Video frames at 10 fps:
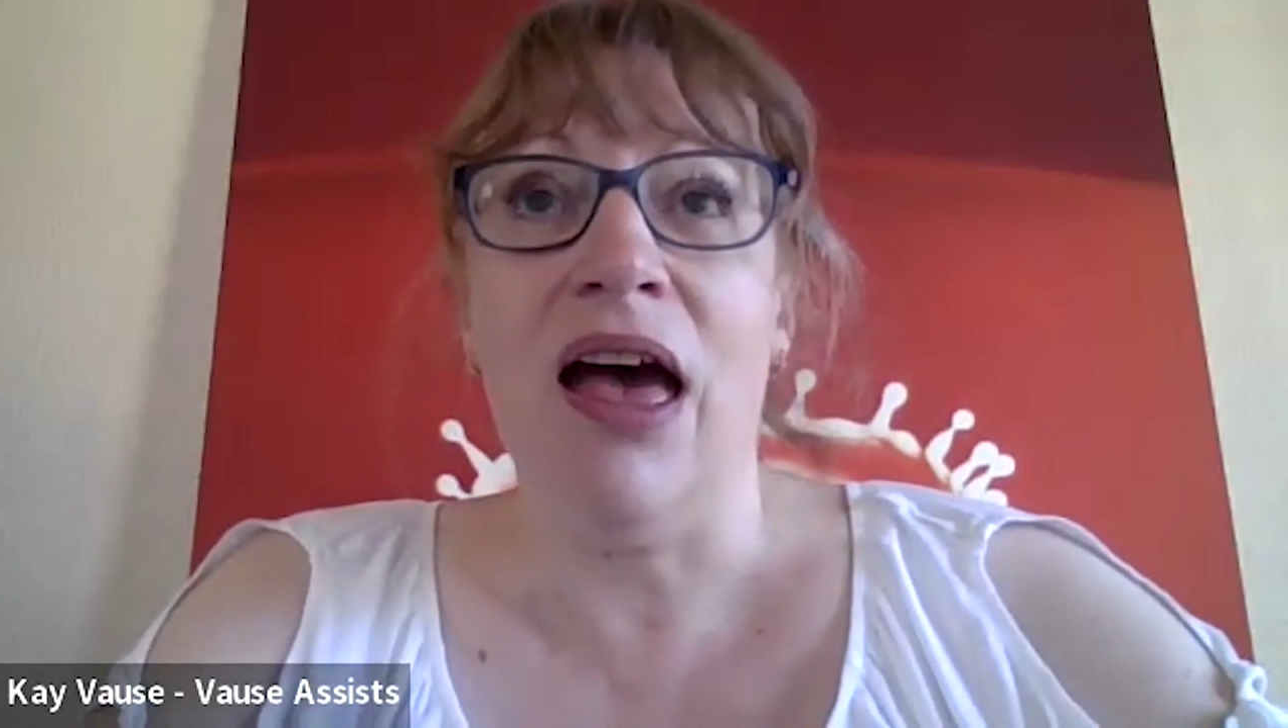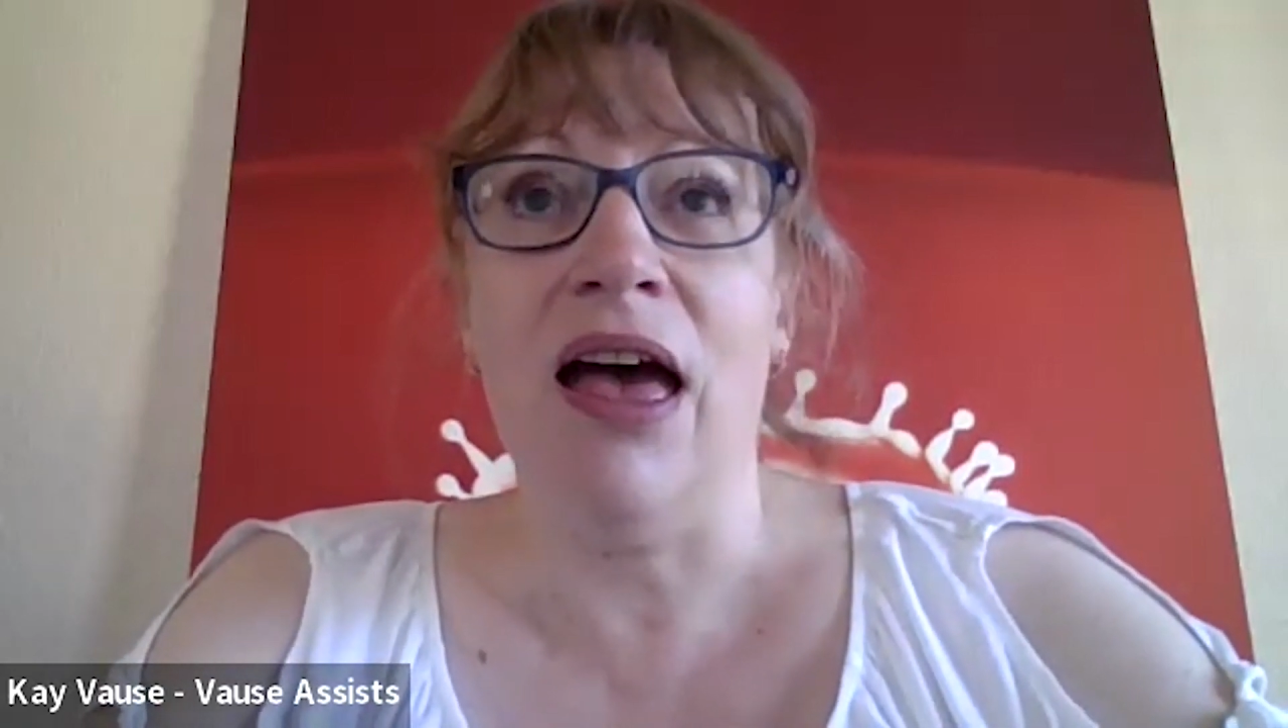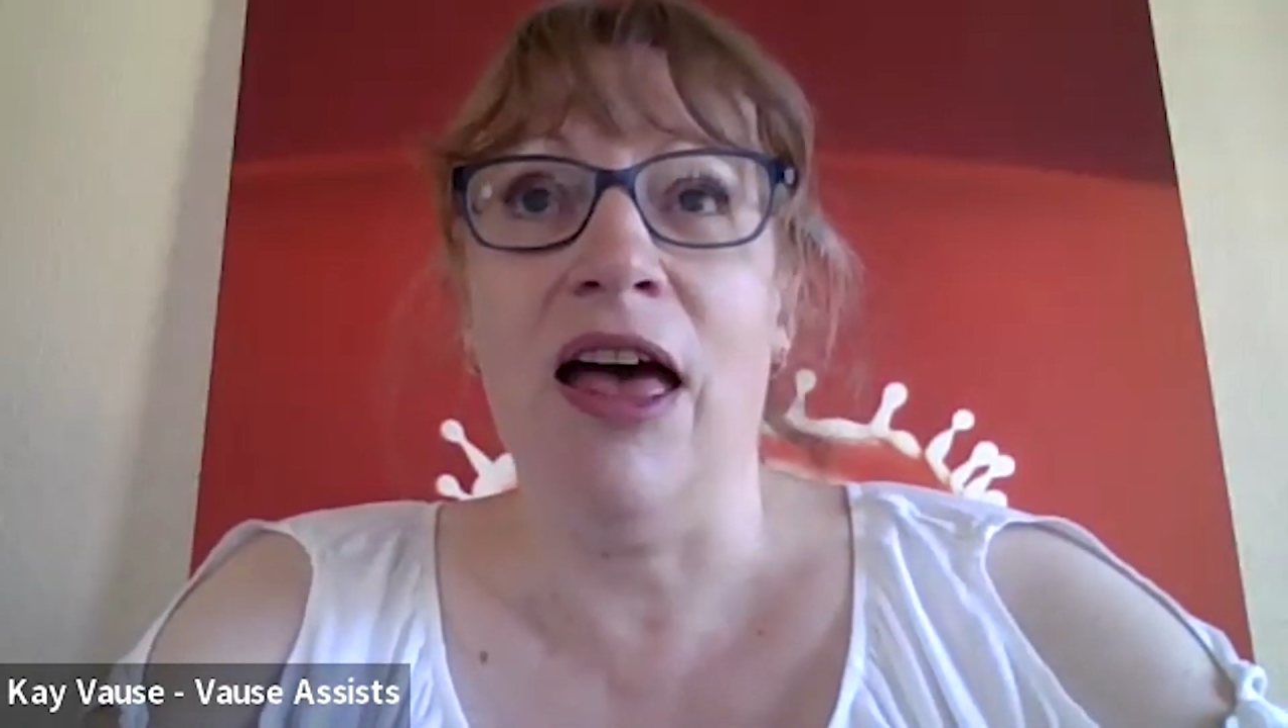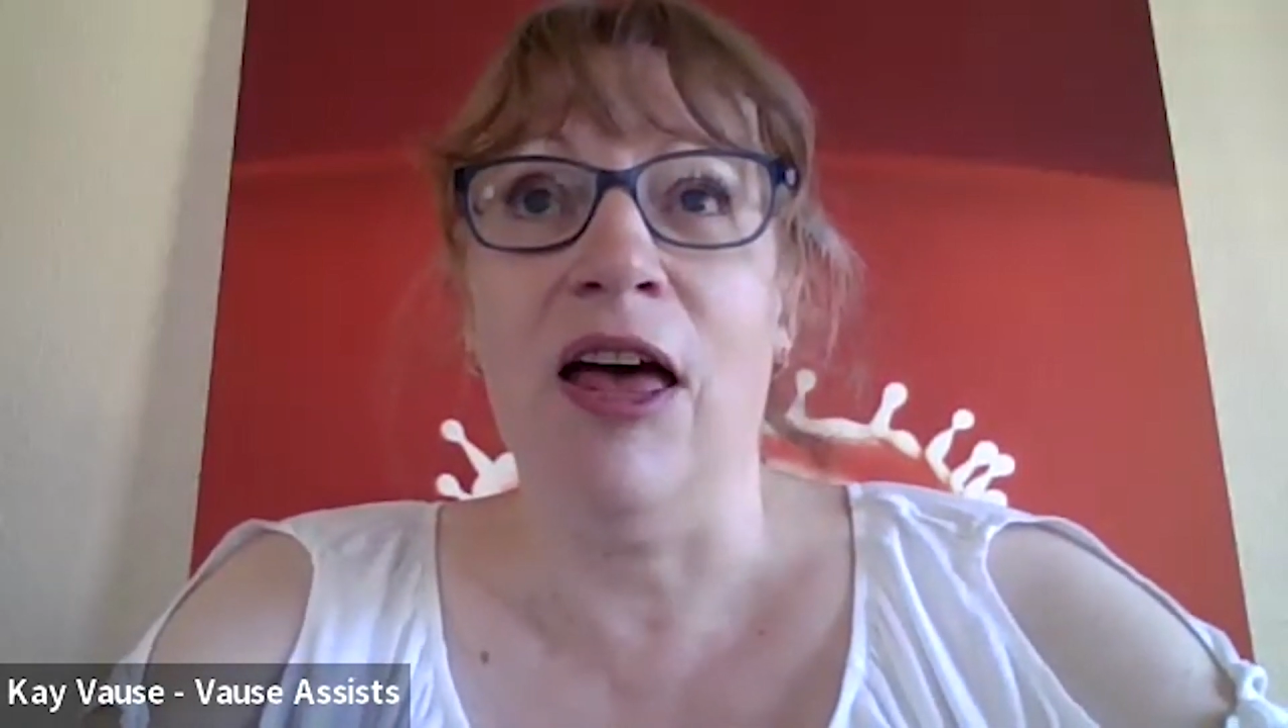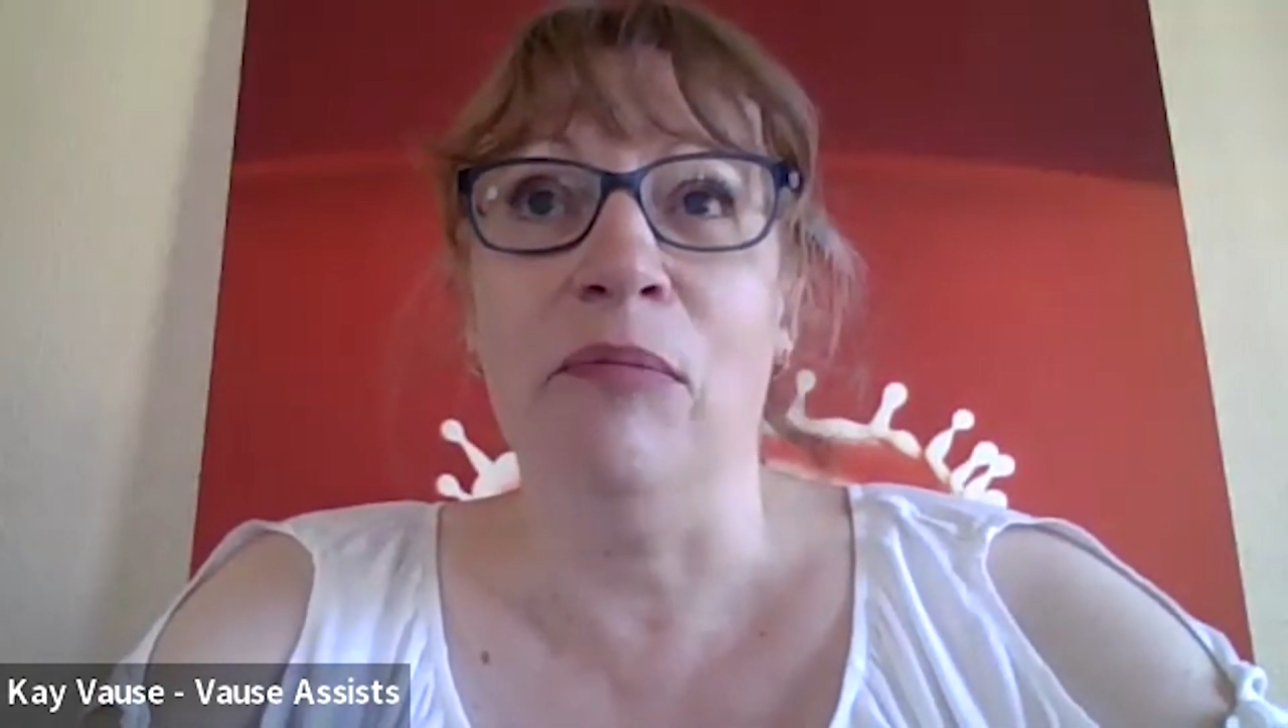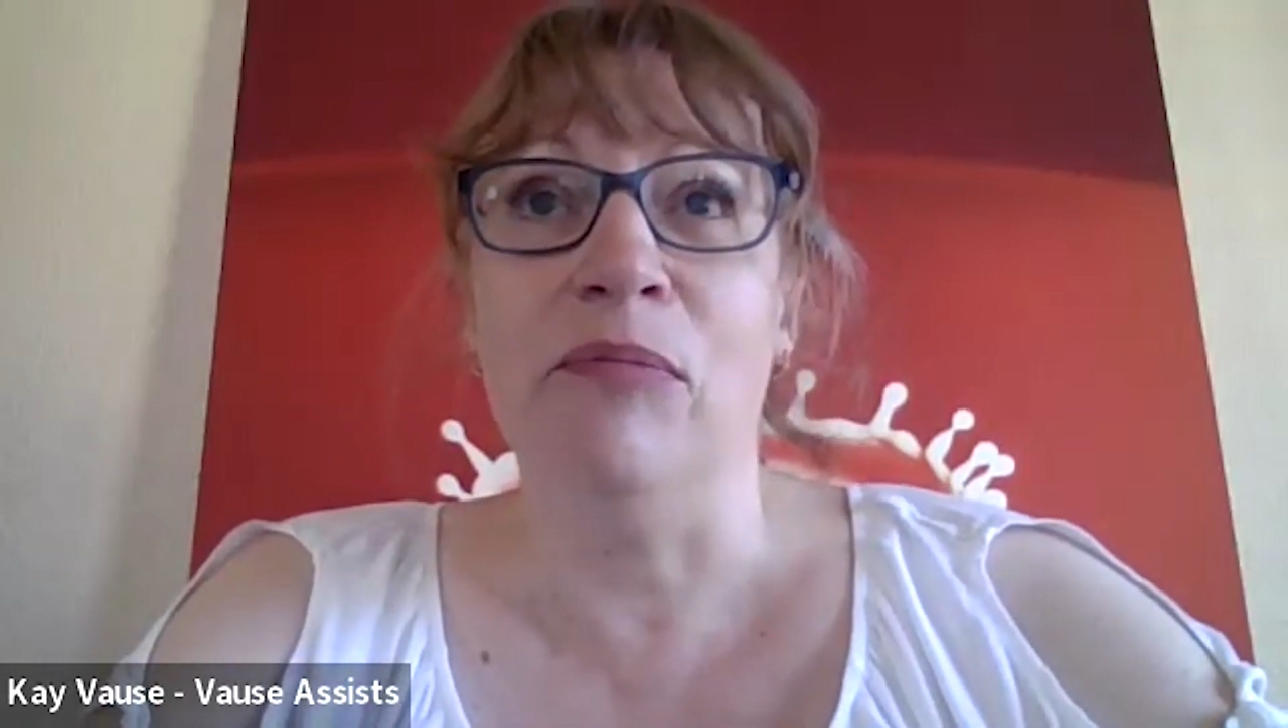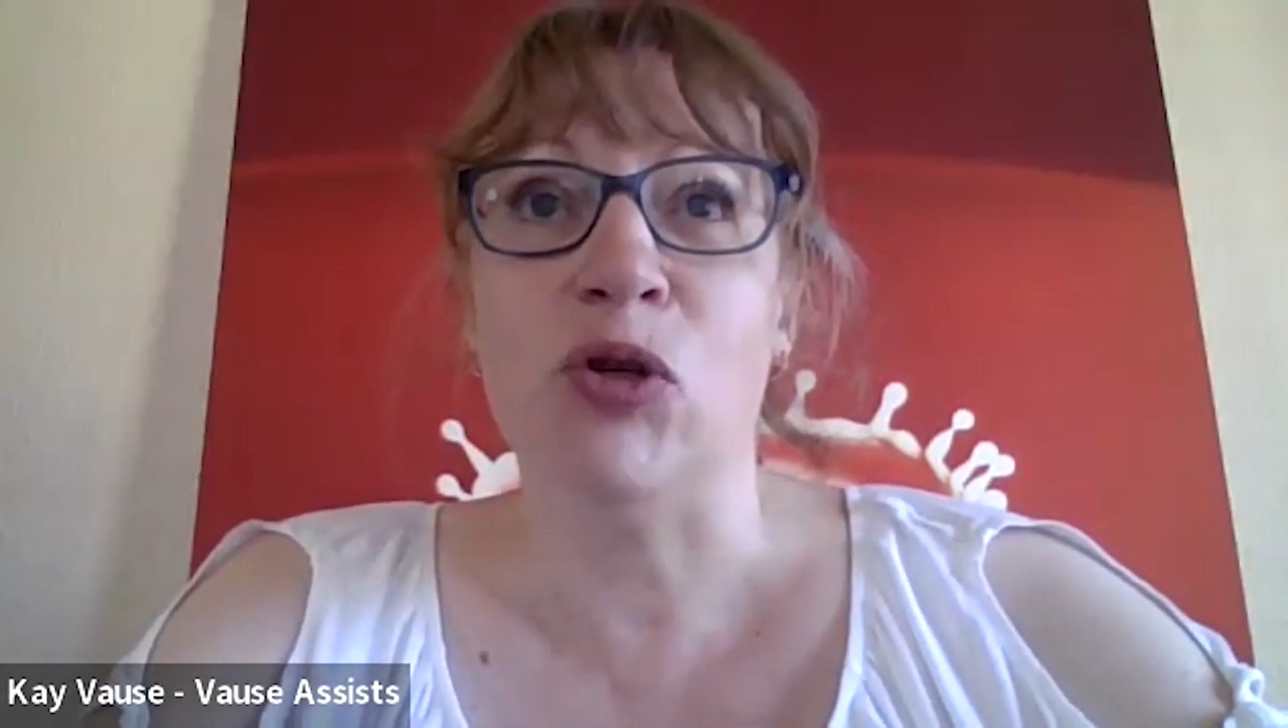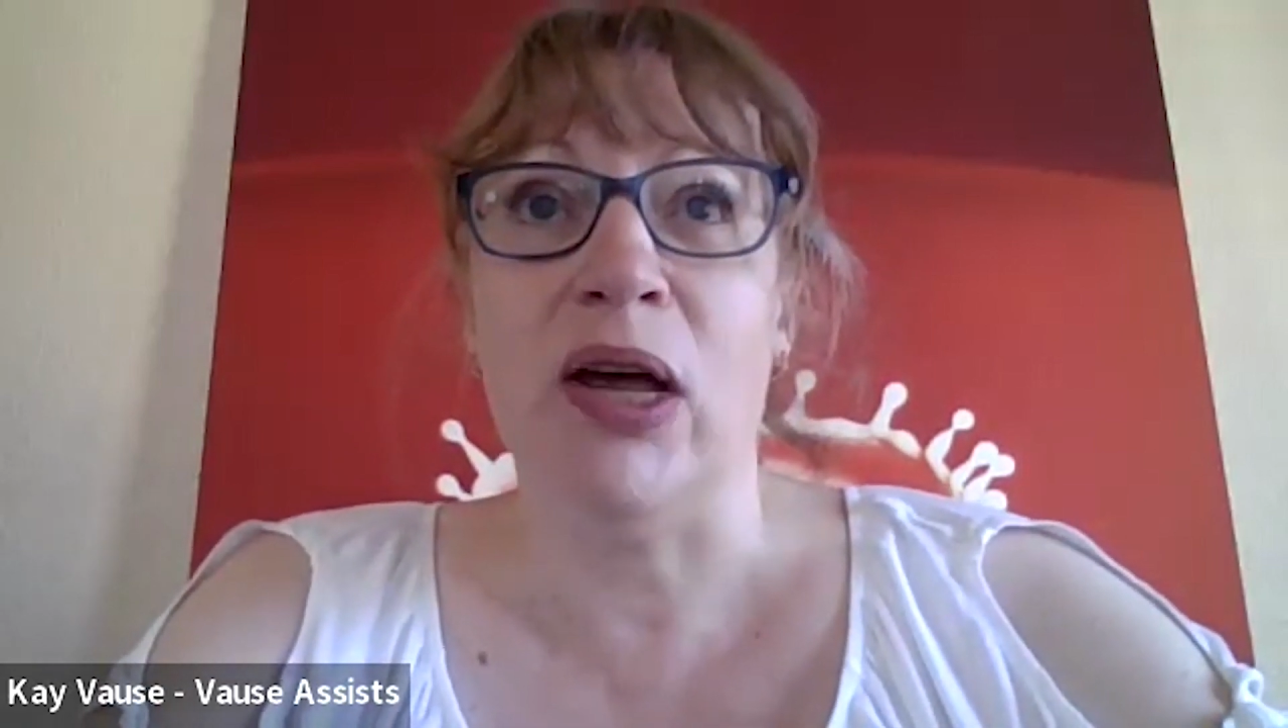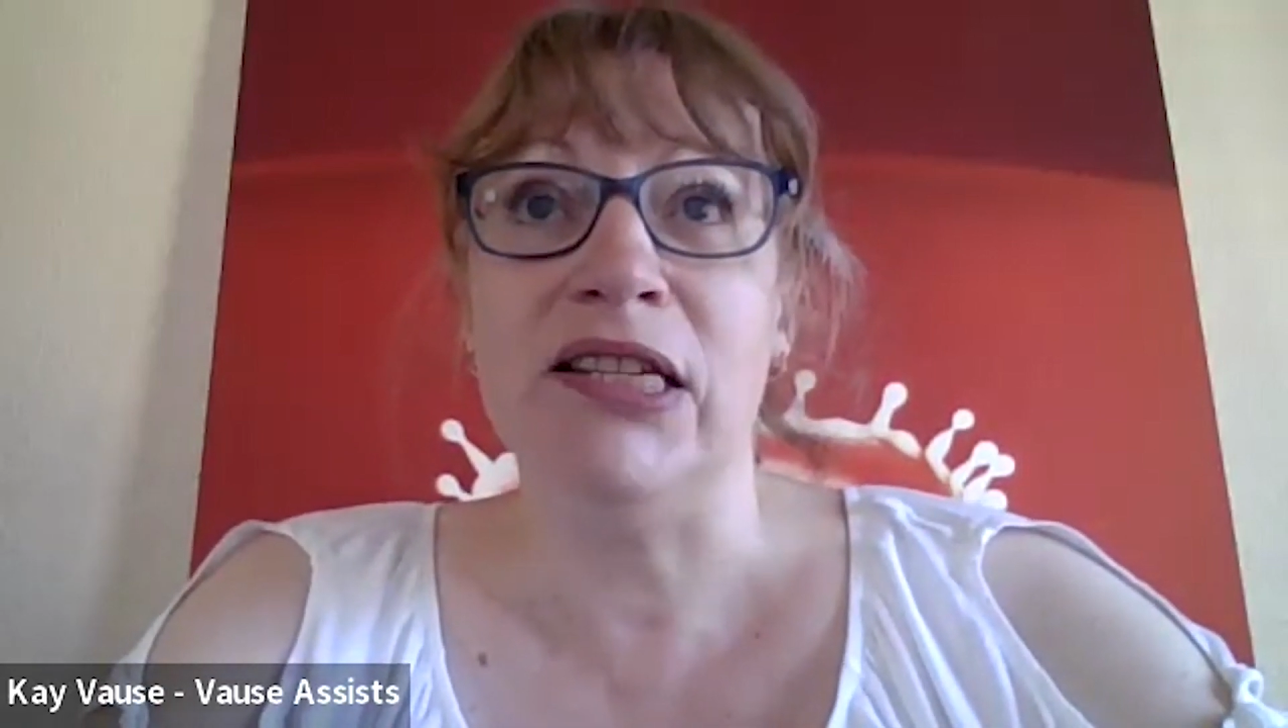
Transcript: So